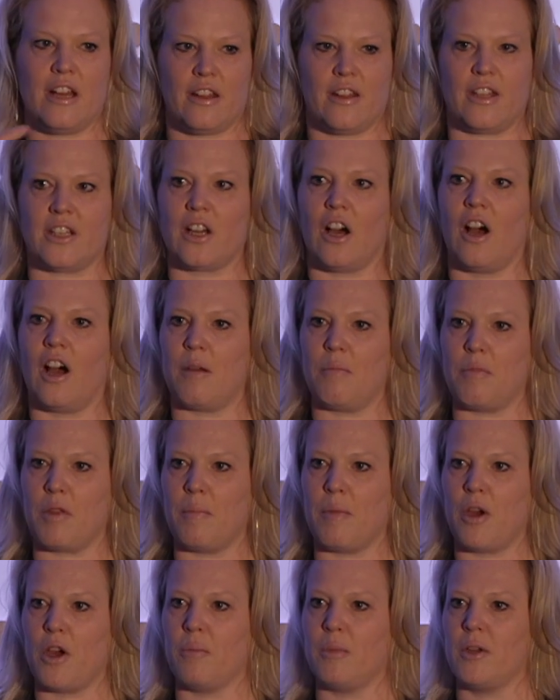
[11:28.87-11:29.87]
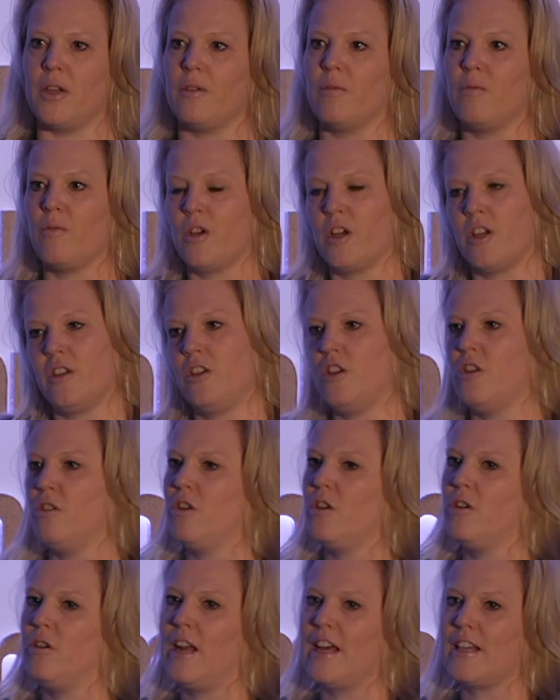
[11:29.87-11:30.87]
the time, the moment, a
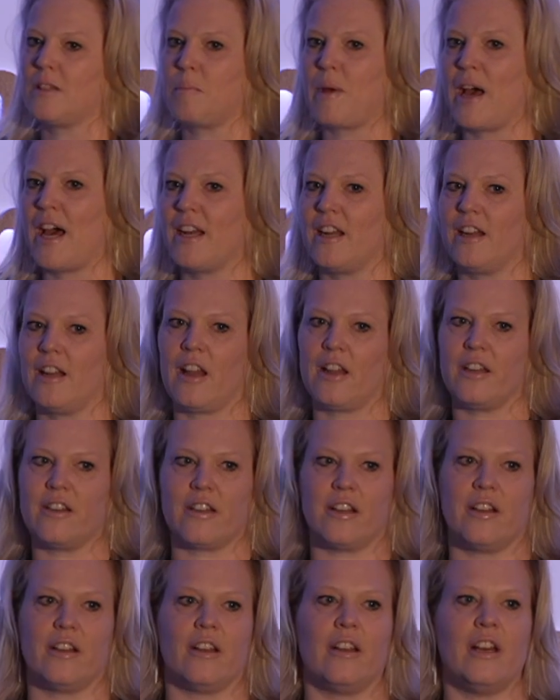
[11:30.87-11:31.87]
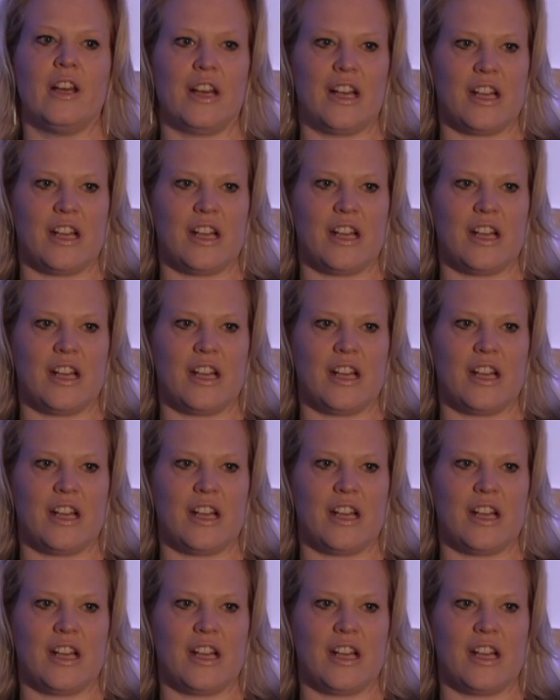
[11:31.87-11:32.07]
new ULEZ ban in London,